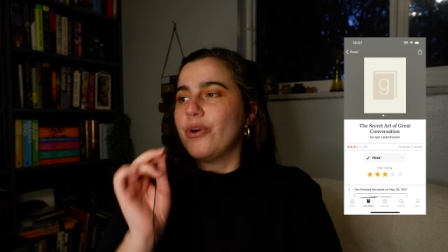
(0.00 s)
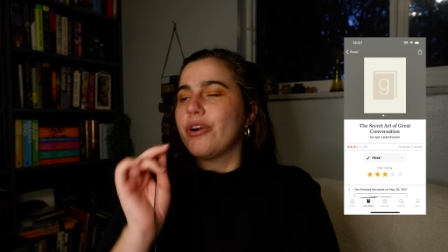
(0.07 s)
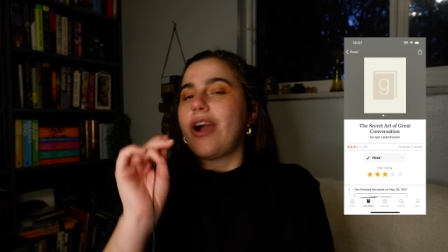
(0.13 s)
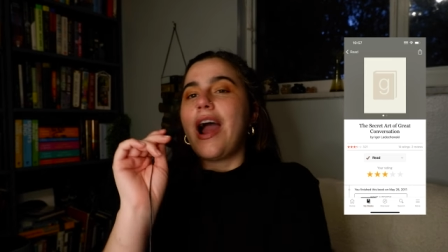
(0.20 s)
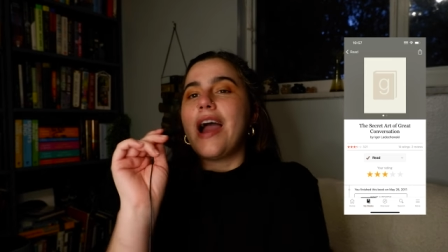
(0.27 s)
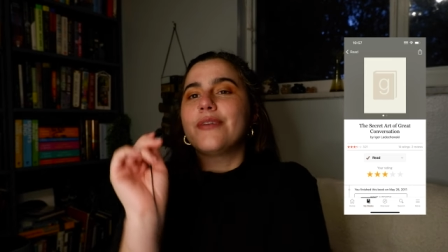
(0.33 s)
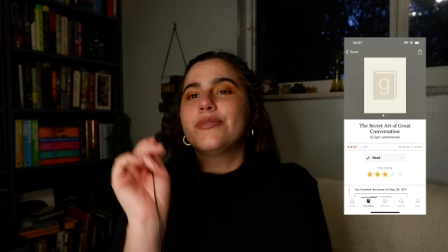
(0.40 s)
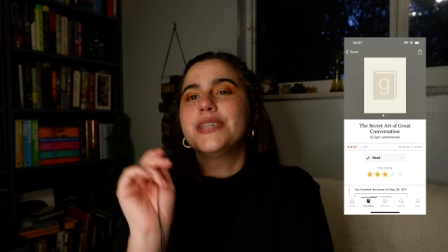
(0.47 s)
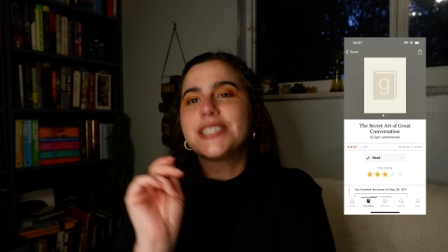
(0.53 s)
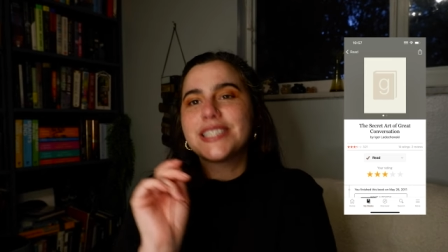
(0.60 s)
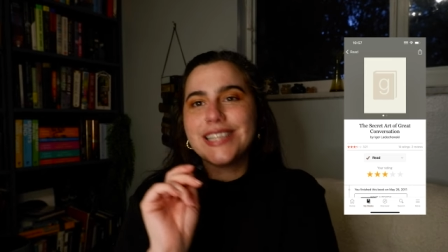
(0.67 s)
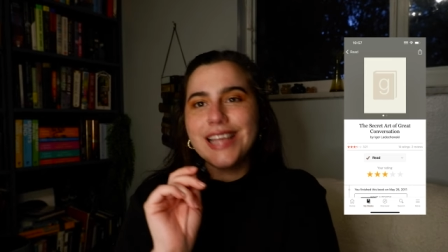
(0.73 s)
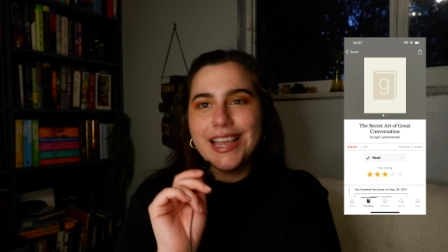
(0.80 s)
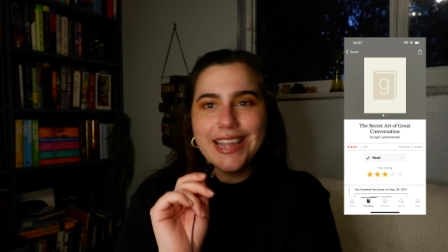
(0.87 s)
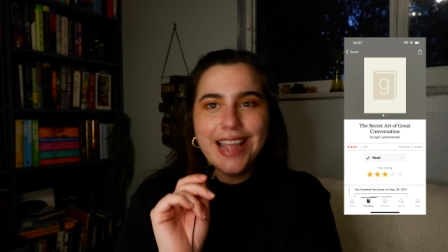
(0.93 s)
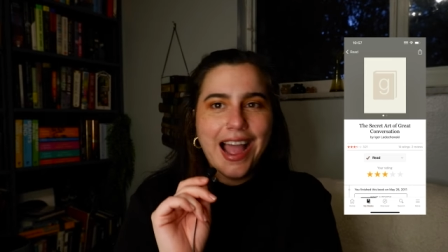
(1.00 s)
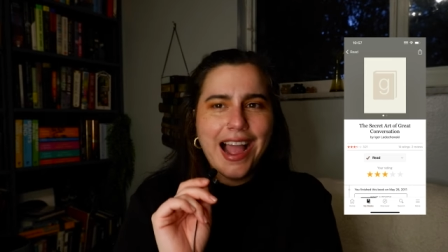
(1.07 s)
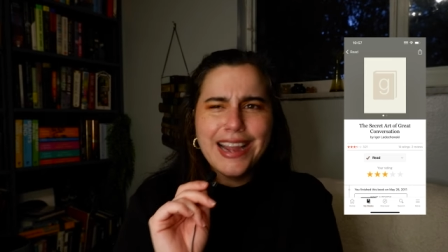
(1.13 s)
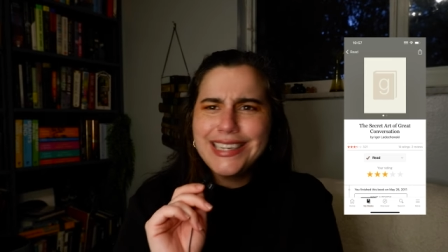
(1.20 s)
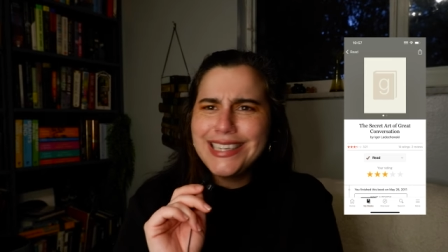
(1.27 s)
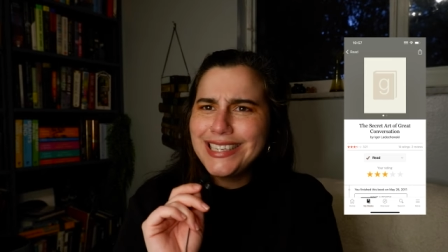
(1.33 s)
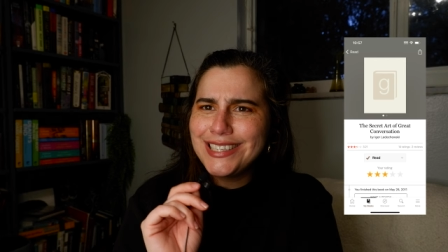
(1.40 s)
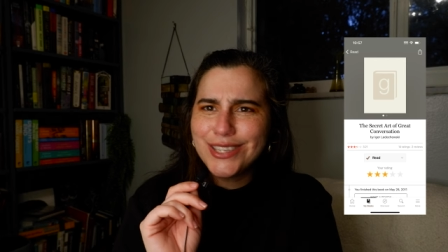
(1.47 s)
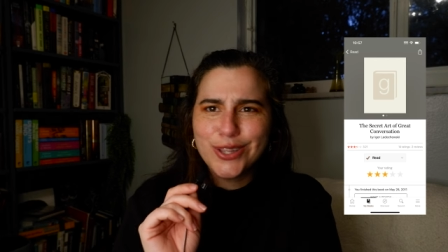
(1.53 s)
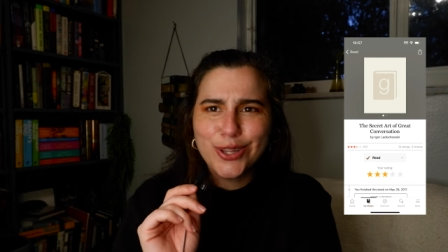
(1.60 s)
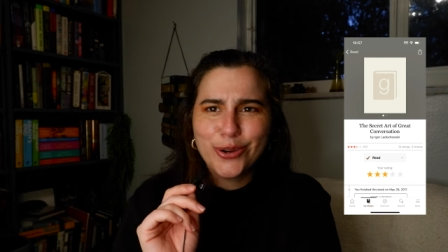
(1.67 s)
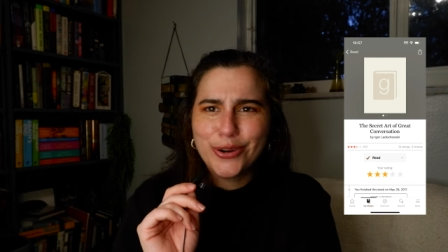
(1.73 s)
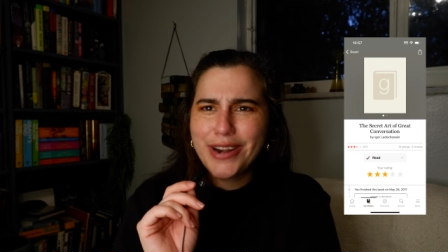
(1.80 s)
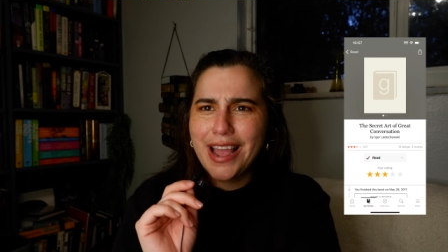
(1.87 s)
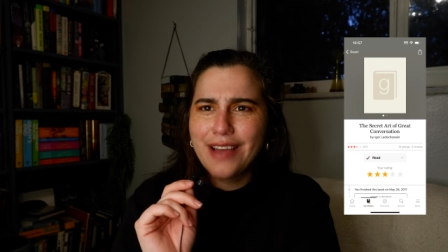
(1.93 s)
where I was like, I need to
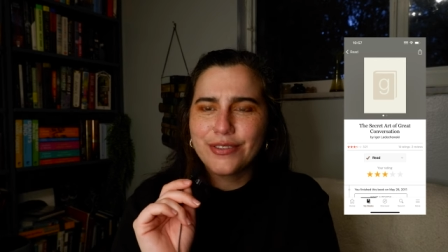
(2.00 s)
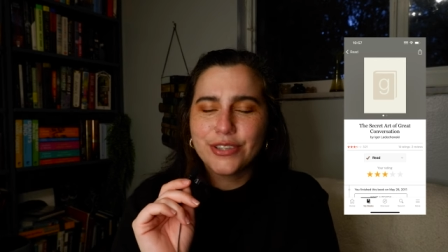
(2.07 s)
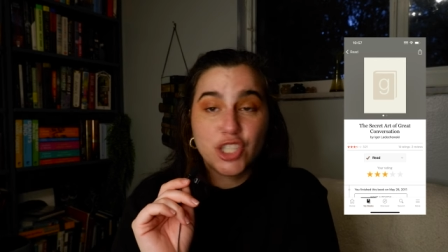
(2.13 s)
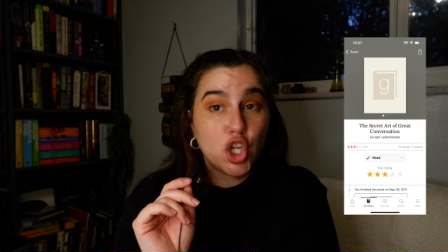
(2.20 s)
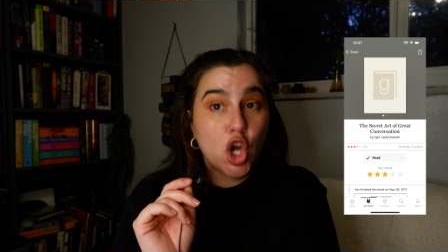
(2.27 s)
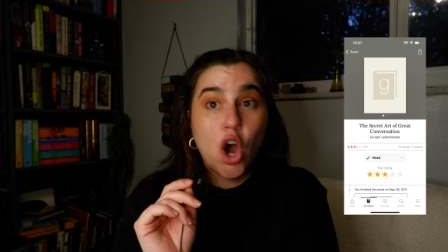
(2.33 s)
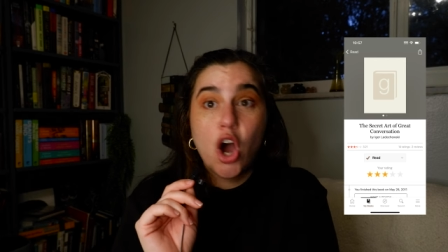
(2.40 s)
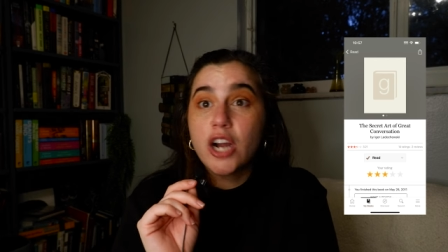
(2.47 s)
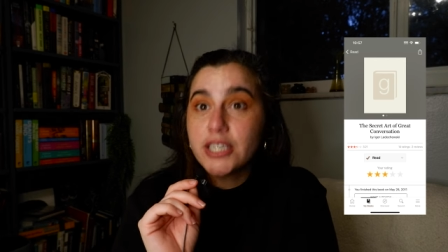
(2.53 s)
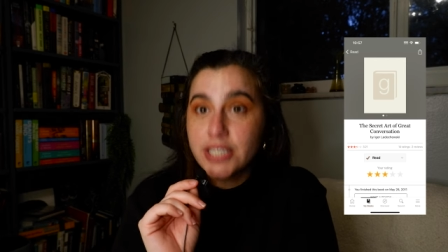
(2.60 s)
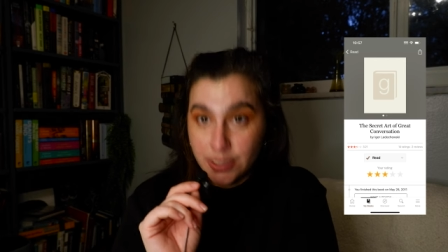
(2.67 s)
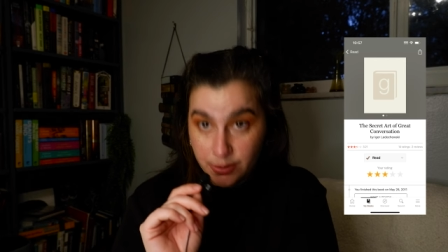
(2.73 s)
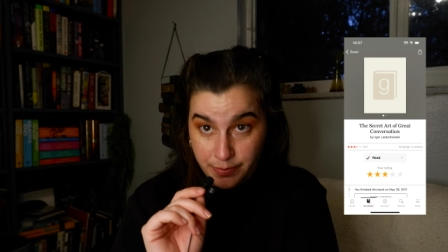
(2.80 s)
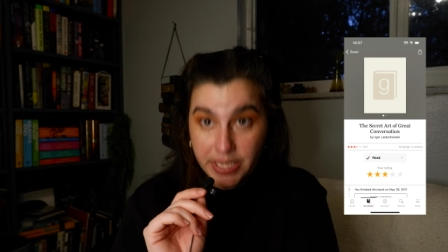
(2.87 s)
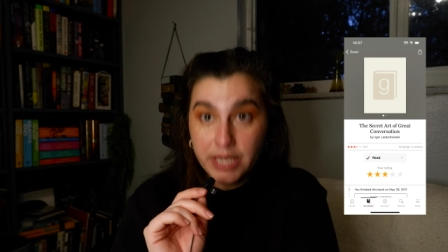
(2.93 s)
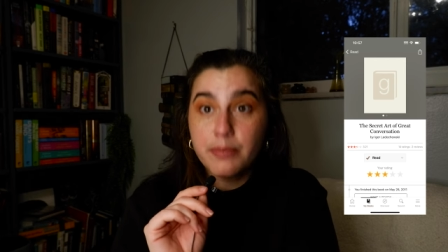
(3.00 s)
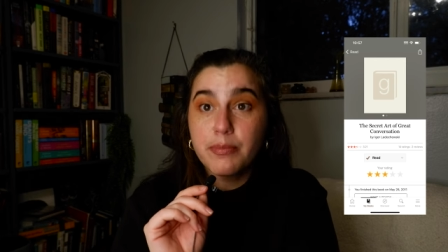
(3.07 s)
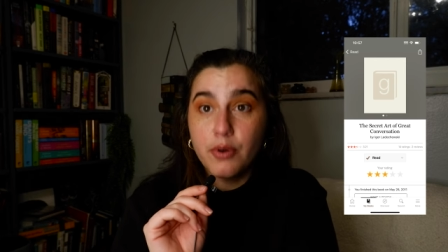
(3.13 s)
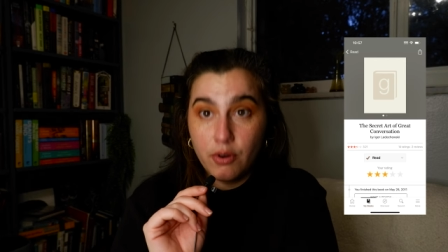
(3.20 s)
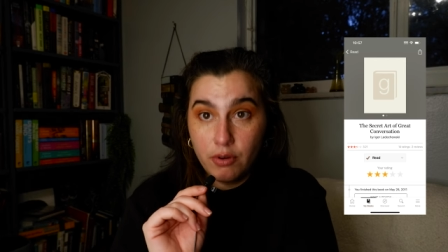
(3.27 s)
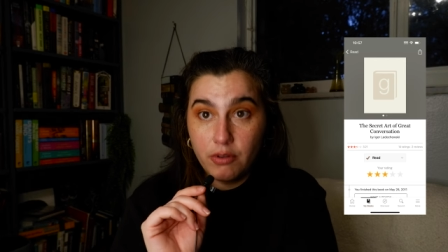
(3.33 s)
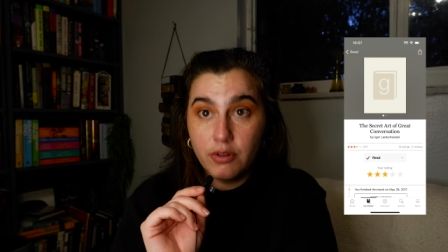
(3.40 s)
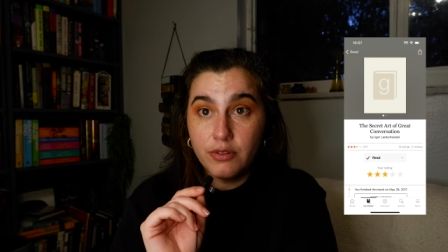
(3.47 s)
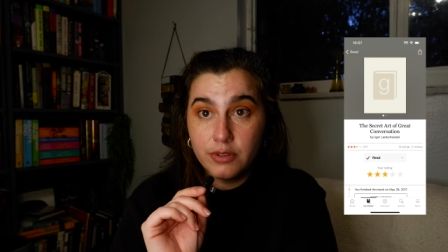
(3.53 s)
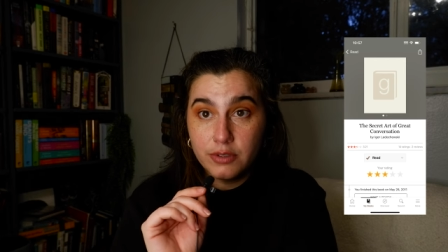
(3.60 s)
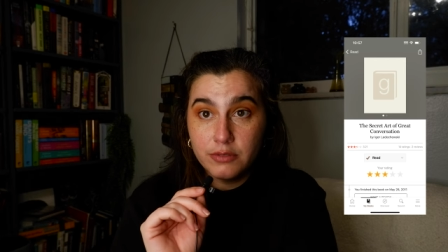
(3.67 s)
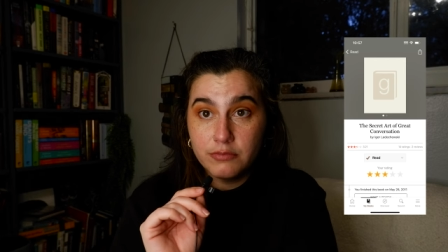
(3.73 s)
learn how to talk to people.